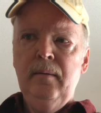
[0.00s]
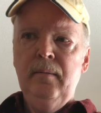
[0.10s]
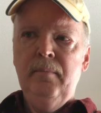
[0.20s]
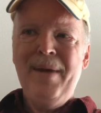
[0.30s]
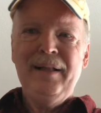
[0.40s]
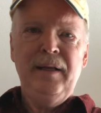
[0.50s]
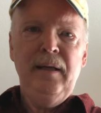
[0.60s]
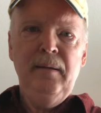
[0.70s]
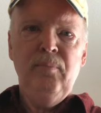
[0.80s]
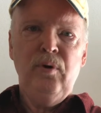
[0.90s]

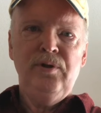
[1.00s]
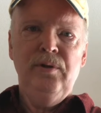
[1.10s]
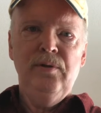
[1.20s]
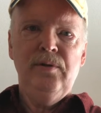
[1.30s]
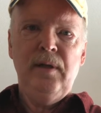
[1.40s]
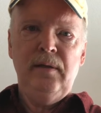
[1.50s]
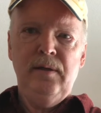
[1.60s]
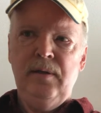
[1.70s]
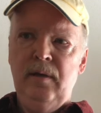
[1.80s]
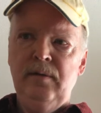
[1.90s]
melody portions that
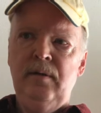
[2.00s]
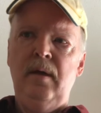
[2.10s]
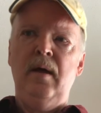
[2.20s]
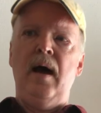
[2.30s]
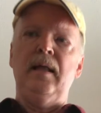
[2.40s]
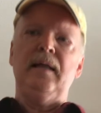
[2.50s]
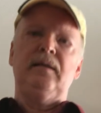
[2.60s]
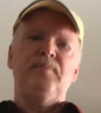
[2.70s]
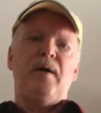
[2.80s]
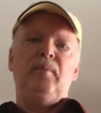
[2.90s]
this does. I like
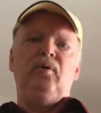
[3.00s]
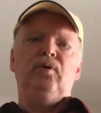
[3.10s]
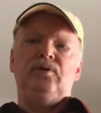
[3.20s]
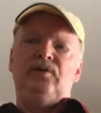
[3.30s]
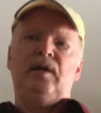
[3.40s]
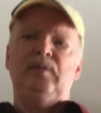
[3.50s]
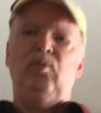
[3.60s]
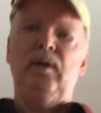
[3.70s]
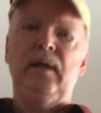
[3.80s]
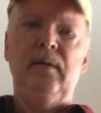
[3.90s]
this better because it sounds
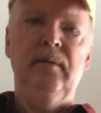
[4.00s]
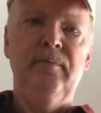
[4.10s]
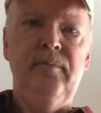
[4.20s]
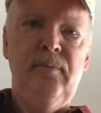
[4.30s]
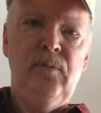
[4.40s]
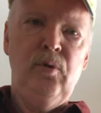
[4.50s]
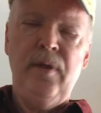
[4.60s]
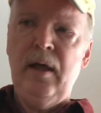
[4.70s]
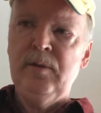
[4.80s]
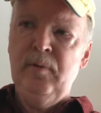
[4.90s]
more like the Toots
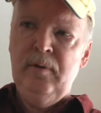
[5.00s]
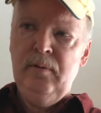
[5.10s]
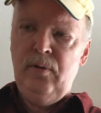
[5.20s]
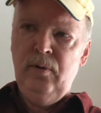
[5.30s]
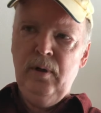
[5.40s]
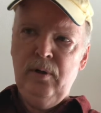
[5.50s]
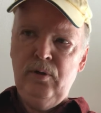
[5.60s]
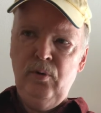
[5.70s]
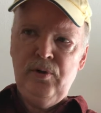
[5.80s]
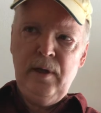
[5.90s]

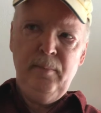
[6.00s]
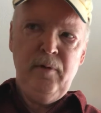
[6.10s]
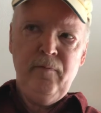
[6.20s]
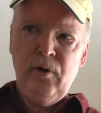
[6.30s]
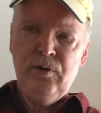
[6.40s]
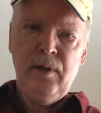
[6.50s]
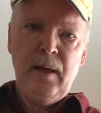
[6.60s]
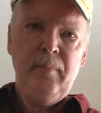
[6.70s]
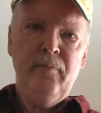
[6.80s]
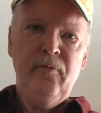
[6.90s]
Thielemans version
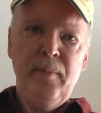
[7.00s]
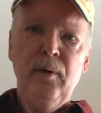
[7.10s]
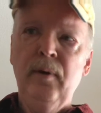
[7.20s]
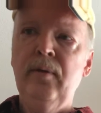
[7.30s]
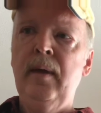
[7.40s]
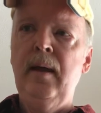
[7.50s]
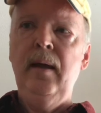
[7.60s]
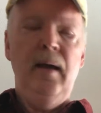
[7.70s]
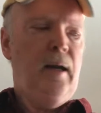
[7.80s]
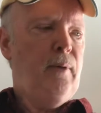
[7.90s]
that I'm familiar with.
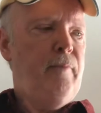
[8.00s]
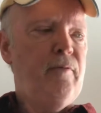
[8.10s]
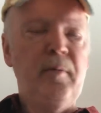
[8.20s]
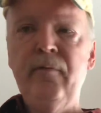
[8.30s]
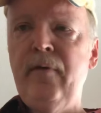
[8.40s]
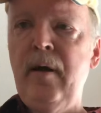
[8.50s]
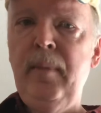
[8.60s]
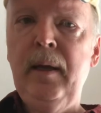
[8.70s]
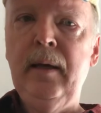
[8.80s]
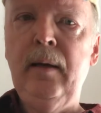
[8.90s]
Anyway, from the very
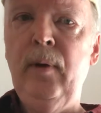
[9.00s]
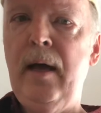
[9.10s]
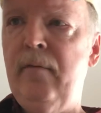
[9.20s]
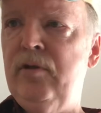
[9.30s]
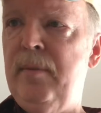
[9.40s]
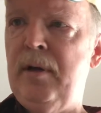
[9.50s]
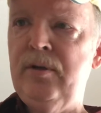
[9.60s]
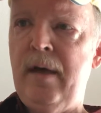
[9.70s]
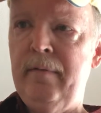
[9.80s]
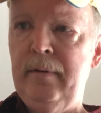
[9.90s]
beginning, we have G major
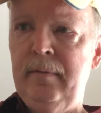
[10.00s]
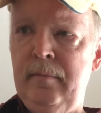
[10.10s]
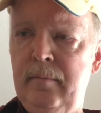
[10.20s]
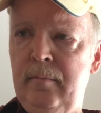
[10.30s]
7,